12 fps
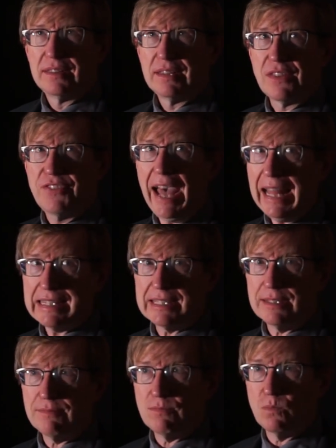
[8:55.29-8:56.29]
But
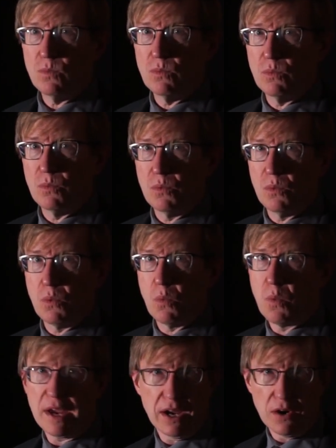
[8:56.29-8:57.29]
that's
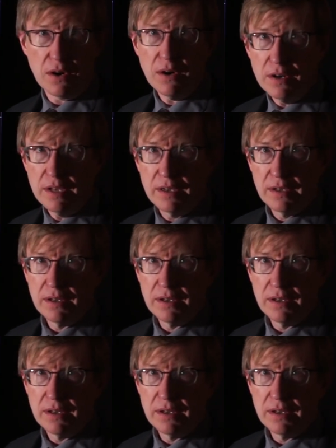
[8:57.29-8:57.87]
weird.